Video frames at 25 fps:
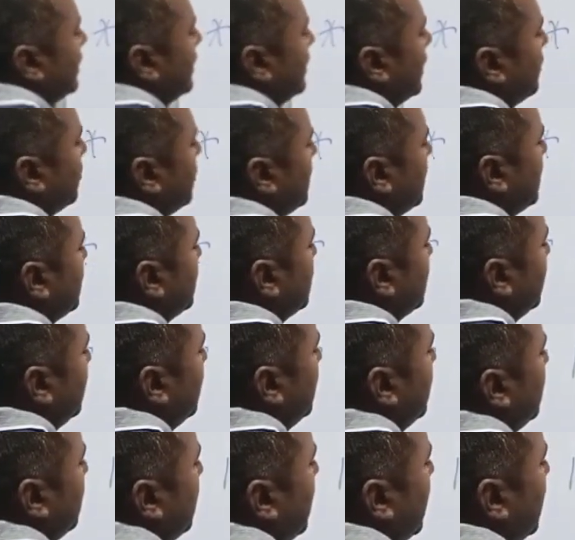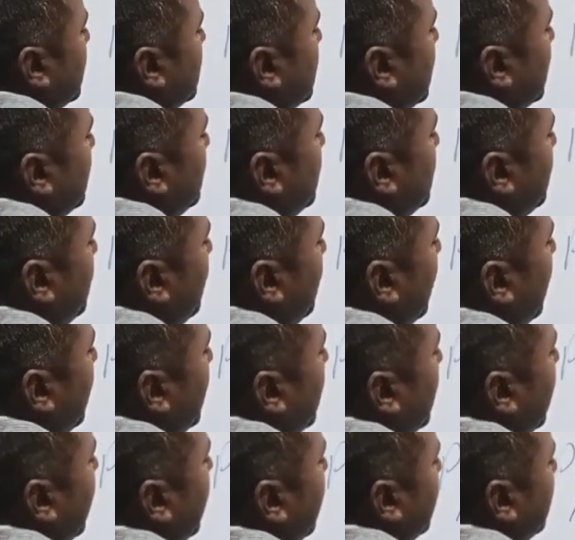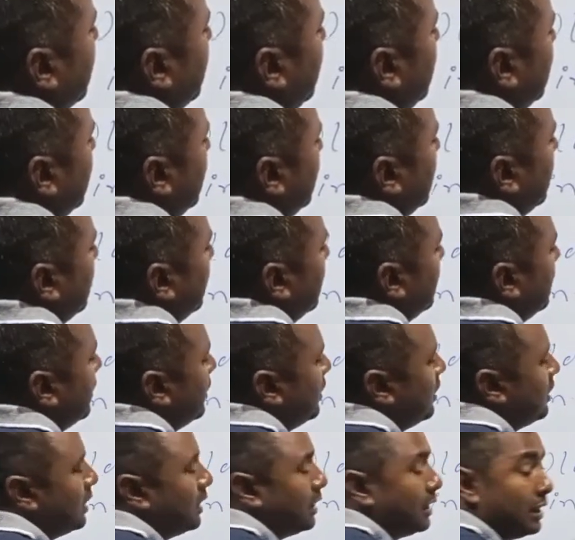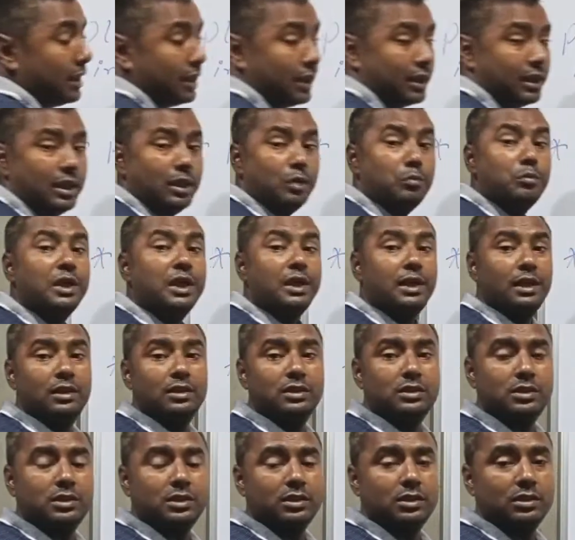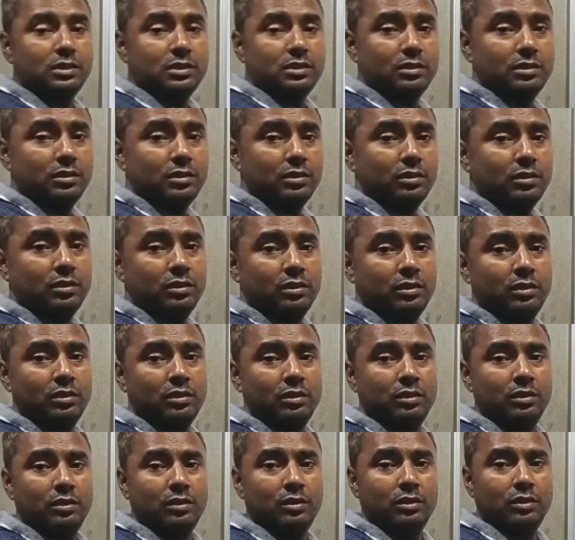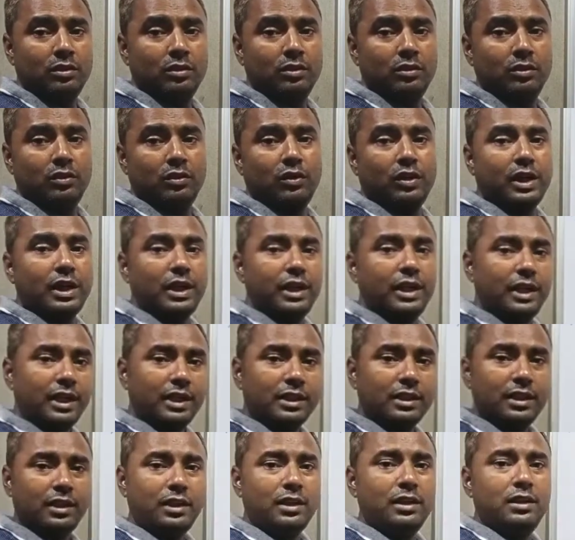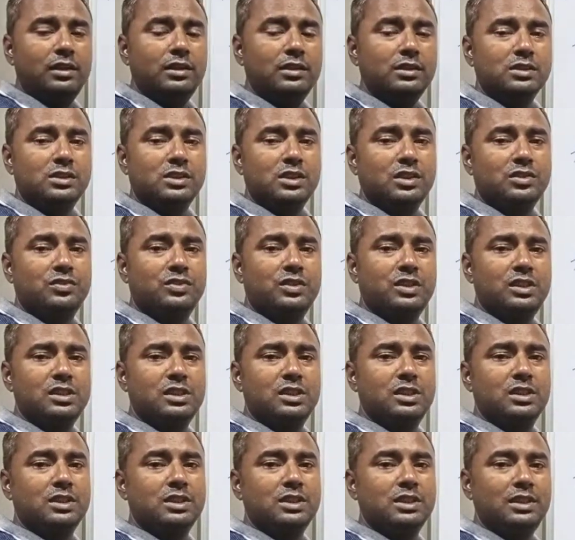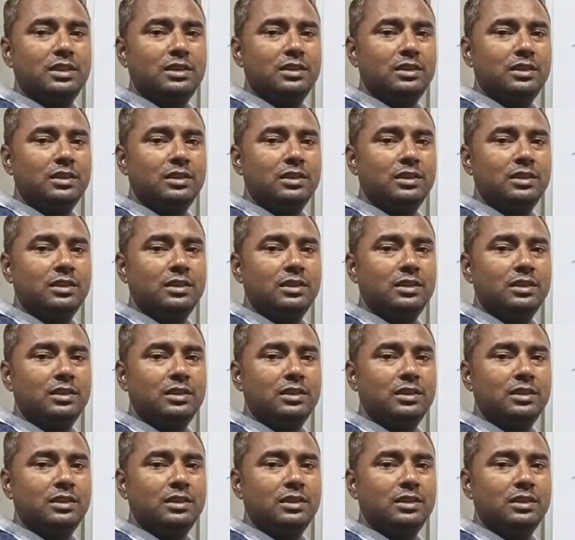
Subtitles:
That means plastic do not react with chemicals or any other substances